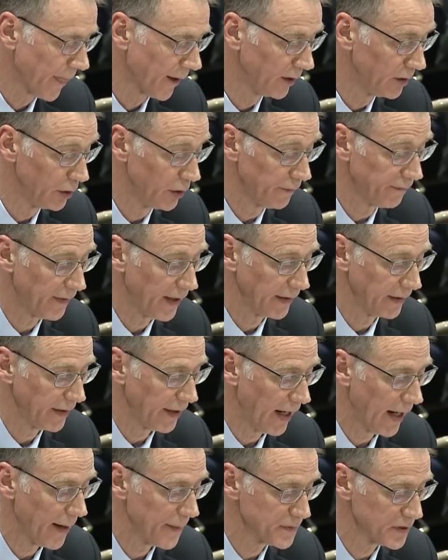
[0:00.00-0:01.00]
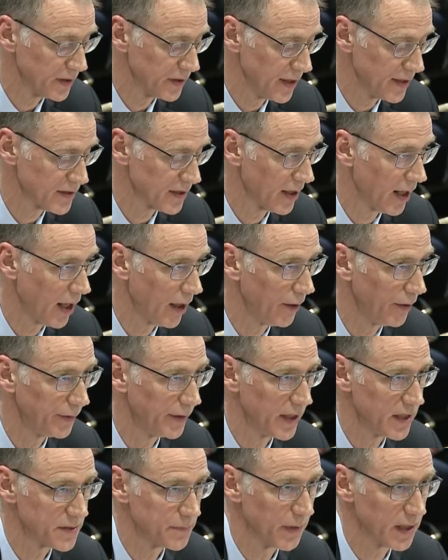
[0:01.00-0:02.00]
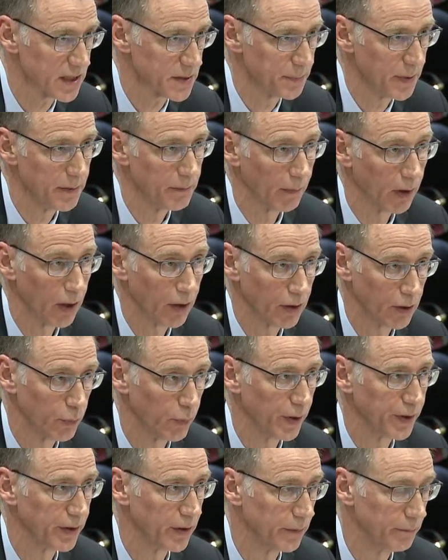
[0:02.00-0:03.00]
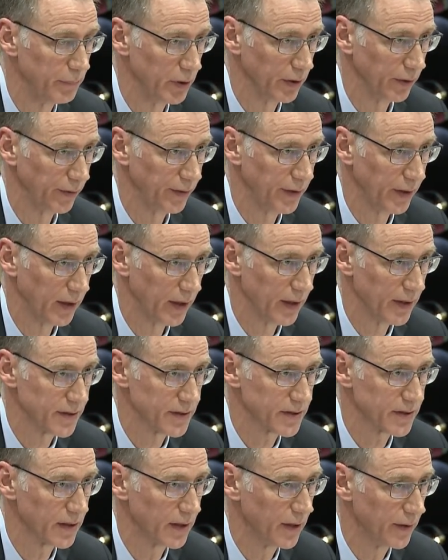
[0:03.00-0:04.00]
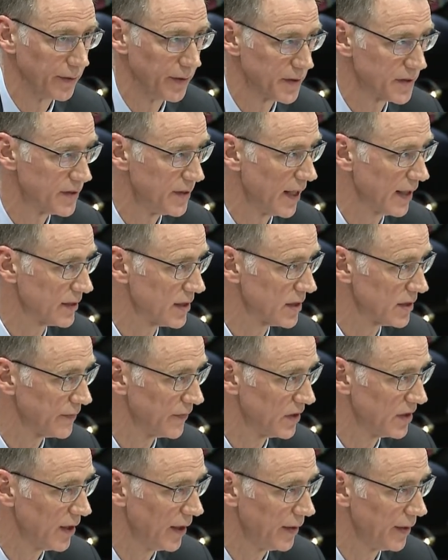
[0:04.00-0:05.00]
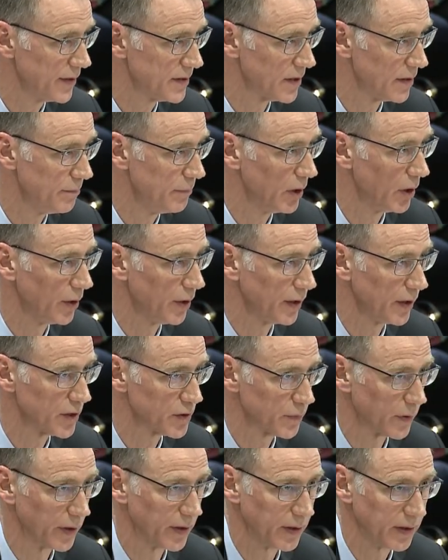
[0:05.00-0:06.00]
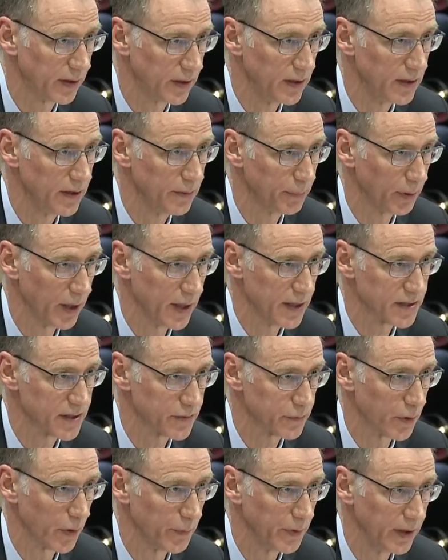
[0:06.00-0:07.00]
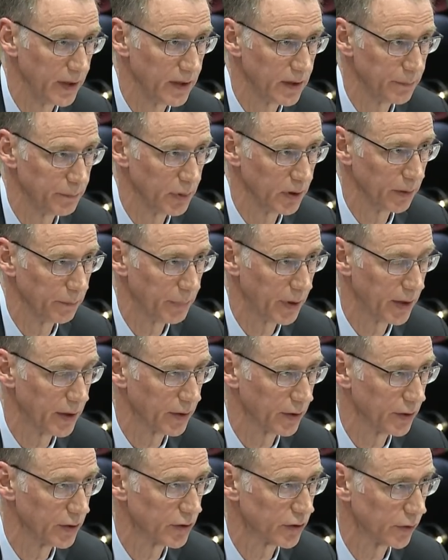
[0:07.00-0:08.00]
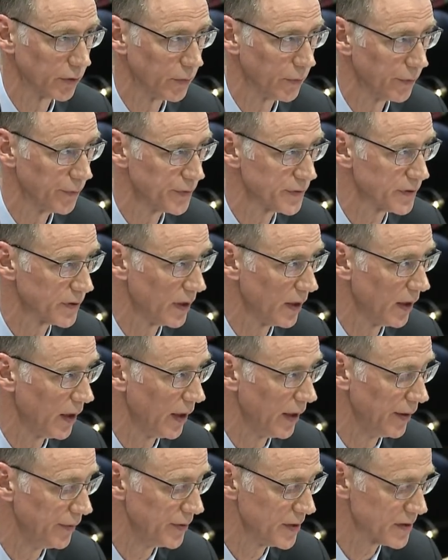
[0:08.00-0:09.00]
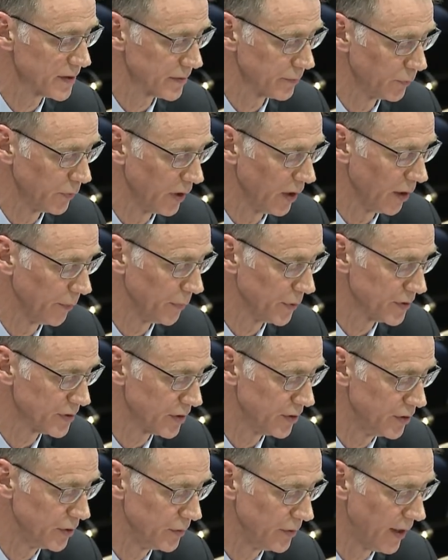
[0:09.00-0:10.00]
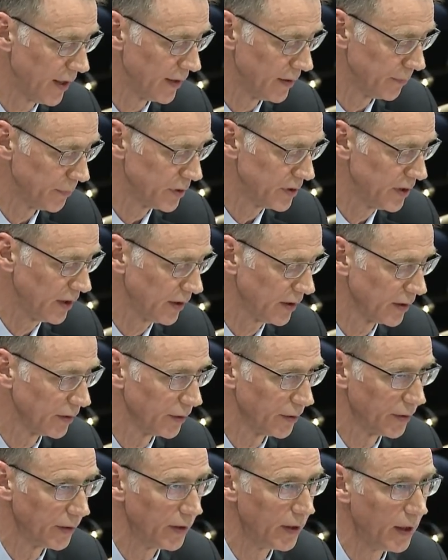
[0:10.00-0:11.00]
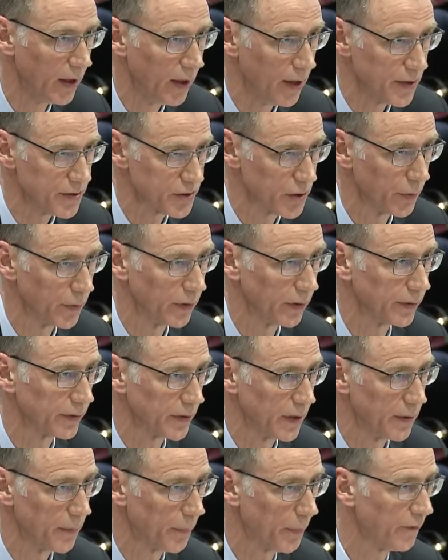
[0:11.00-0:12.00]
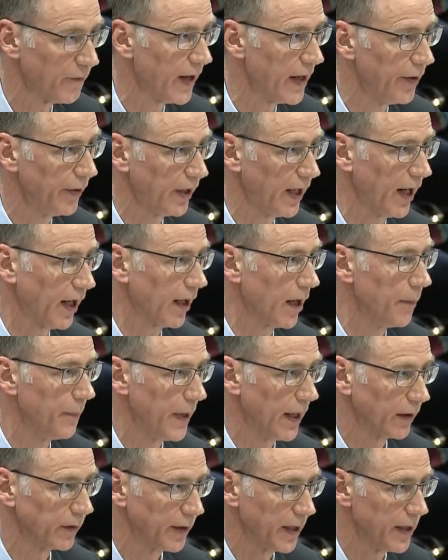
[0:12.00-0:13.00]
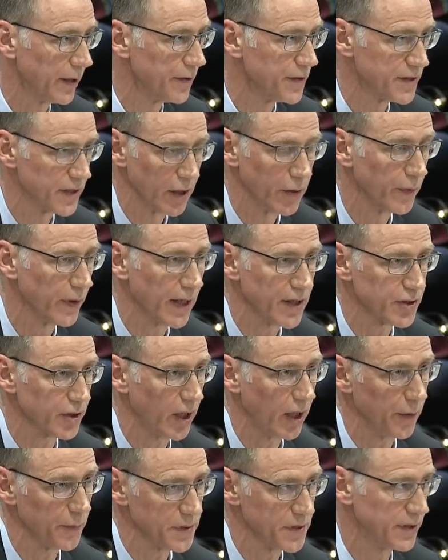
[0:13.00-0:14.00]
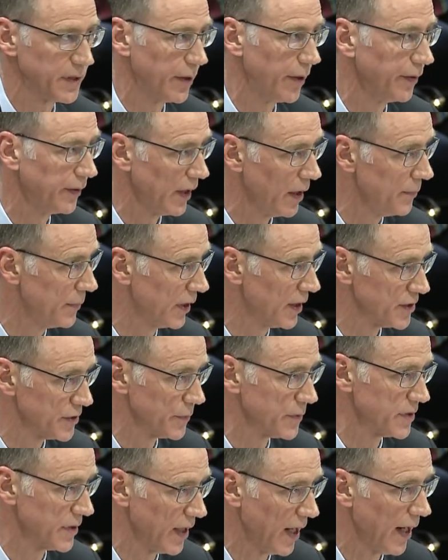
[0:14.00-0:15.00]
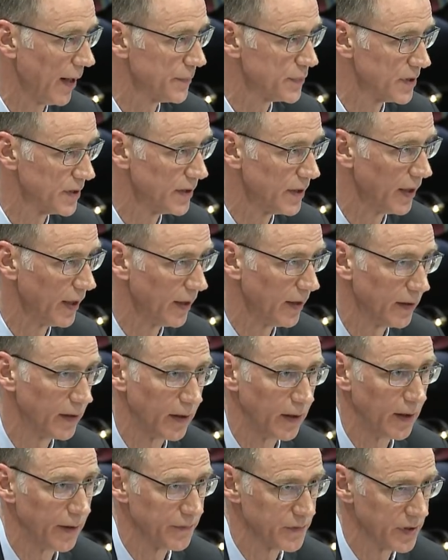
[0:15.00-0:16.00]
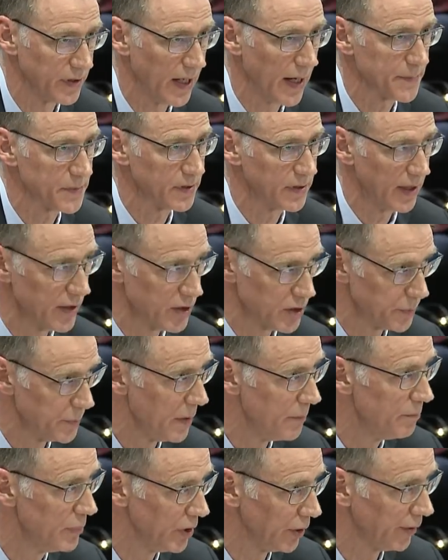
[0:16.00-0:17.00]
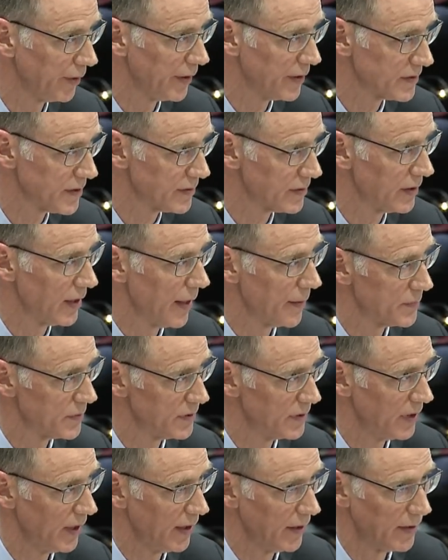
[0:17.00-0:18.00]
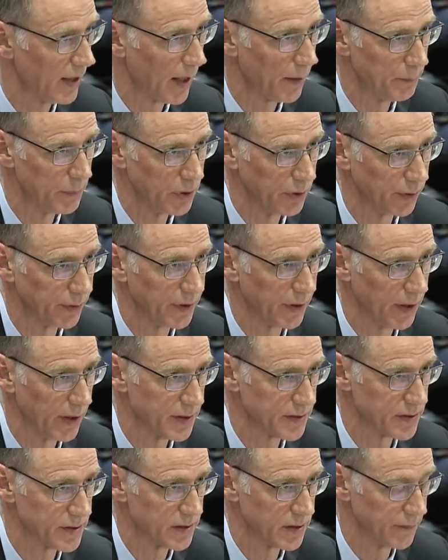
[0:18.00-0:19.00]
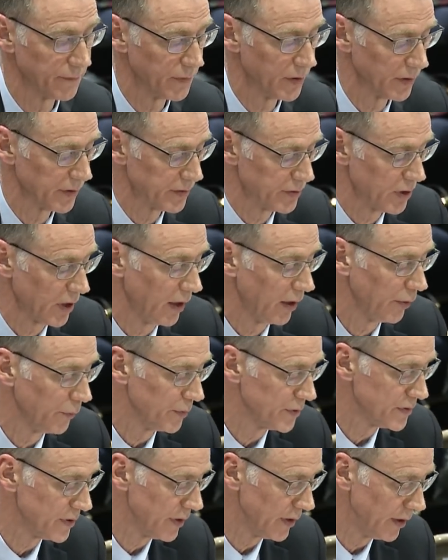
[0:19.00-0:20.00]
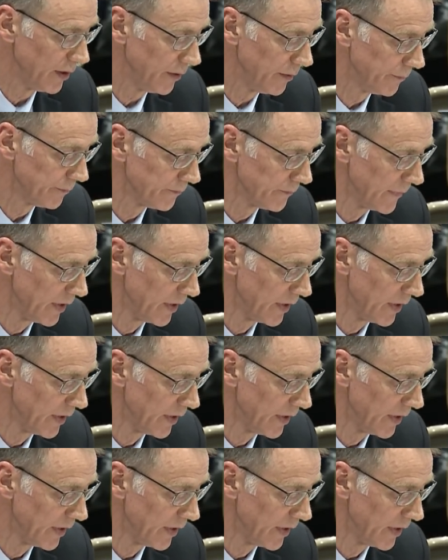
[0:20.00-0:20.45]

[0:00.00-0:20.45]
clarifying that absent days and holidays must be marked when they're billed to us. This nexus of attendance and billing is one of the key places where we need to build better controls, and this would help us to do that in particular. So the provider can't come back later and say, oh, that child wasn't there that day because it was an absent day. It's an absent should be billed to us as an absent day and not billed to us as if the child was there.